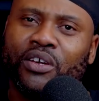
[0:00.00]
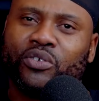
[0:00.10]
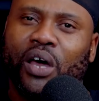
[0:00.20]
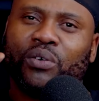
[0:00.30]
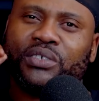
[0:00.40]

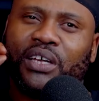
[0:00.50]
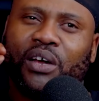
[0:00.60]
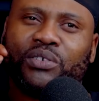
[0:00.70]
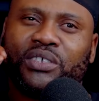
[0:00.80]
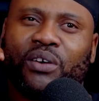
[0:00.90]
So I was
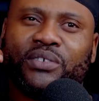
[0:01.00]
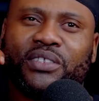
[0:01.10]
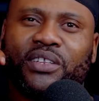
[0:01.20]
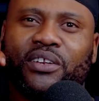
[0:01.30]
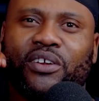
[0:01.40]

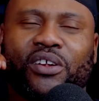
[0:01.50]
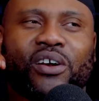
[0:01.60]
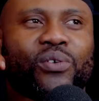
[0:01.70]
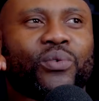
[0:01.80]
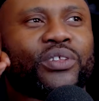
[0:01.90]
at the
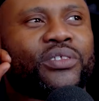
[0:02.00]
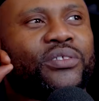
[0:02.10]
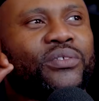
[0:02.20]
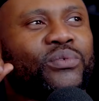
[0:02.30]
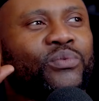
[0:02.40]
Leonardo
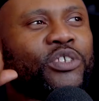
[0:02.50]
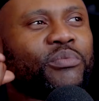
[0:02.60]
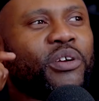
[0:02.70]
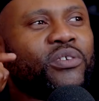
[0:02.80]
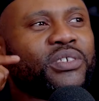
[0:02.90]
with
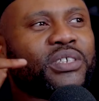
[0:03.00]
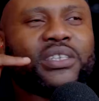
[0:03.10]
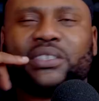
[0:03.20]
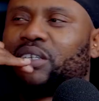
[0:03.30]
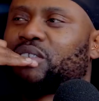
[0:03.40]
Melo and
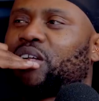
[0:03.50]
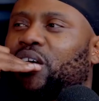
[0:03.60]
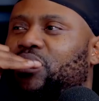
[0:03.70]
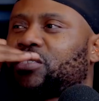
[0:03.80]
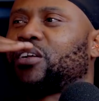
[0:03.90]
Sleazy and
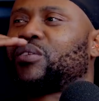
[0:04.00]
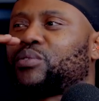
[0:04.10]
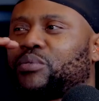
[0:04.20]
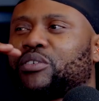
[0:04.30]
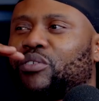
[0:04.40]
Stana. Stana
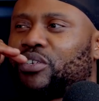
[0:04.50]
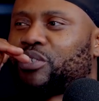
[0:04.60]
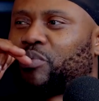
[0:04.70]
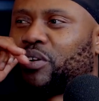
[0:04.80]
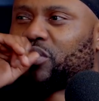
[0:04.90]
was working on
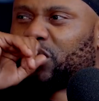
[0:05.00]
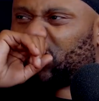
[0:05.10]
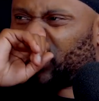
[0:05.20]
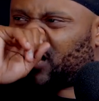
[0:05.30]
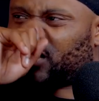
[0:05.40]
his
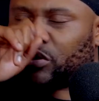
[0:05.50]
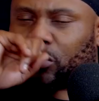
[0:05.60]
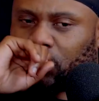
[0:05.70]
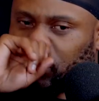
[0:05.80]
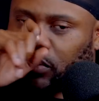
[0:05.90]
project, you
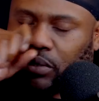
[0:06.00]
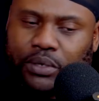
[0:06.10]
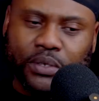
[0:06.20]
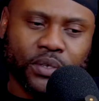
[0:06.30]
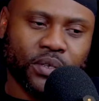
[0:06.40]
know?
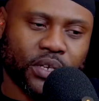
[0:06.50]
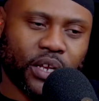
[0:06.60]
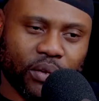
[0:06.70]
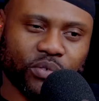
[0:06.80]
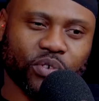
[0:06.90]

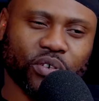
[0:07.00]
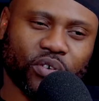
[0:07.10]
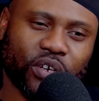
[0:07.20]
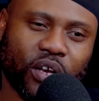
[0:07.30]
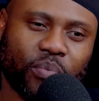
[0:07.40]
And I was
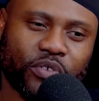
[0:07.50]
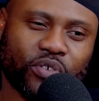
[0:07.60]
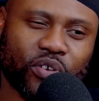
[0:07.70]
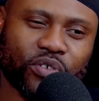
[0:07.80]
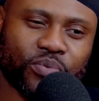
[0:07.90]
working on a couple of
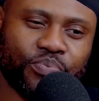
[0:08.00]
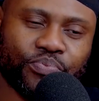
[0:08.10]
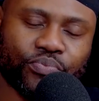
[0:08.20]
songs.